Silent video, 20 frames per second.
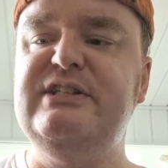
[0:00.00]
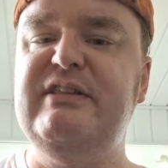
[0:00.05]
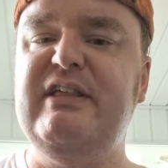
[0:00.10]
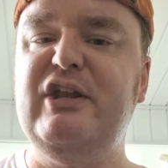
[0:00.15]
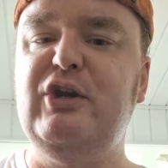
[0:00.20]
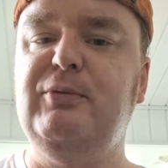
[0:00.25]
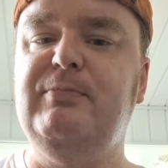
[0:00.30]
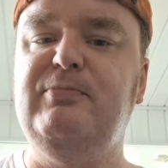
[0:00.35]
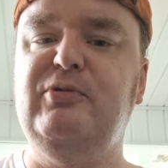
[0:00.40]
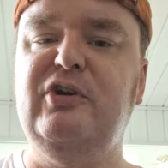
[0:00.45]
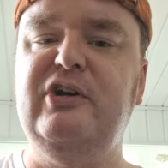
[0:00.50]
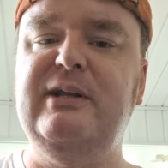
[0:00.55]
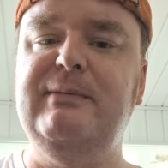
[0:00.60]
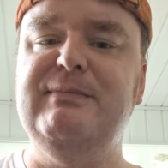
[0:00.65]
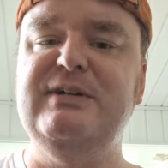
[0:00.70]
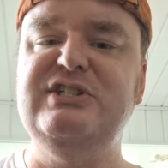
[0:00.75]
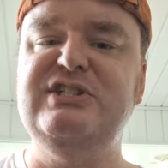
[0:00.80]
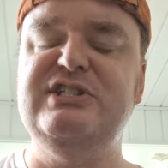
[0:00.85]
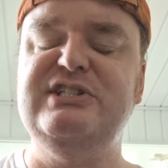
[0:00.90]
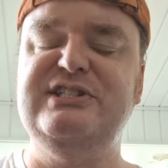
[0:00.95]
that are pretty
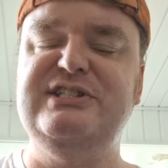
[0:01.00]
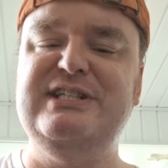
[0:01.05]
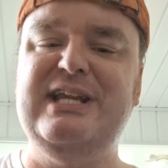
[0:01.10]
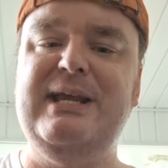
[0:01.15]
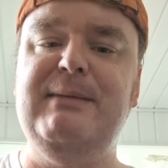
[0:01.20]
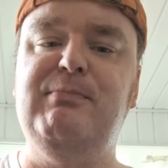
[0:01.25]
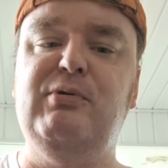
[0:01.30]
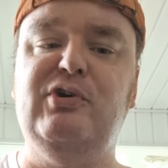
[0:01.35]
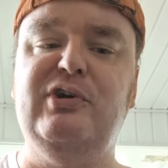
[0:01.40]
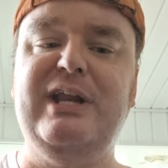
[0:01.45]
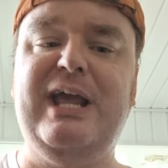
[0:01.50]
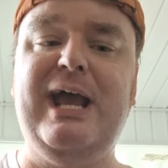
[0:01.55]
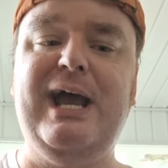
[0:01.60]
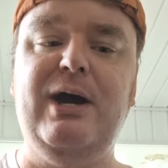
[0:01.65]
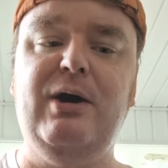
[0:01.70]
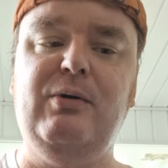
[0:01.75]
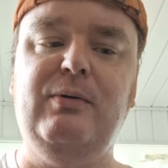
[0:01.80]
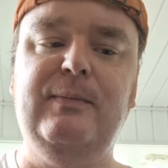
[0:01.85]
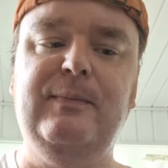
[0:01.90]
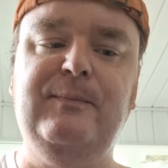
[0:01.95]
much a staple
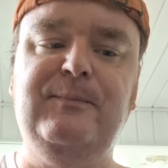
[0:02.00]
now.